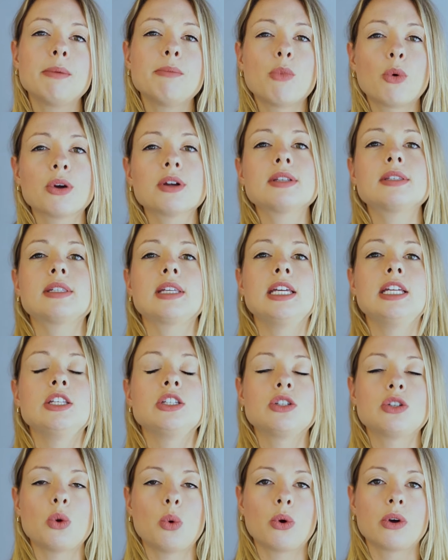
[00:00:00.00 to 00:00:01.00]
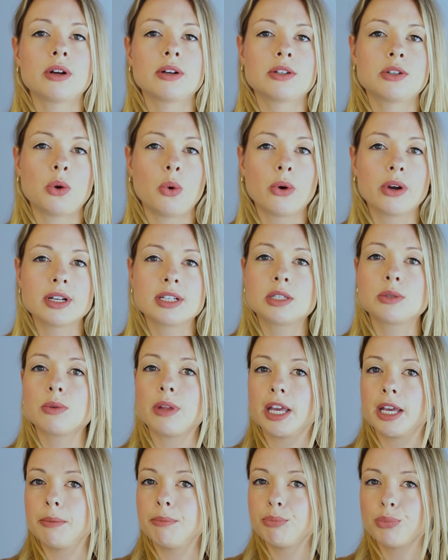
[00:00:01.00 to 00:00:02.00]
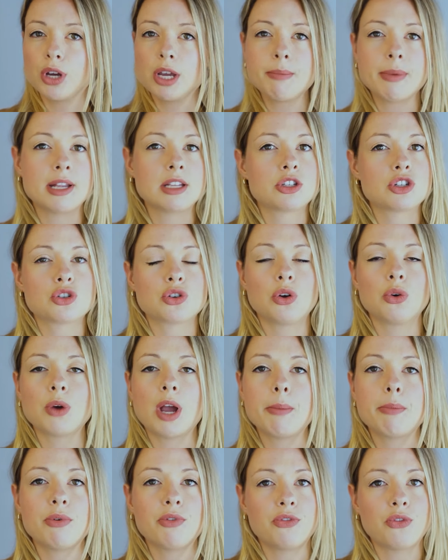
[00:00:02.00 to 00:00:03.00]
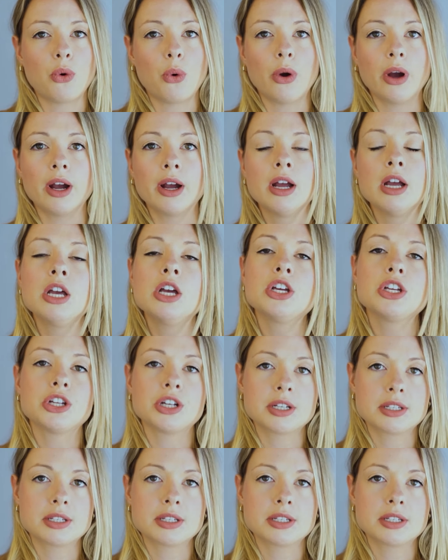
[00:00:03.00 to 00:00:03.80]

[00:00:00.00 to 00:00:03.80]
more seen towards like premenstrual, right before your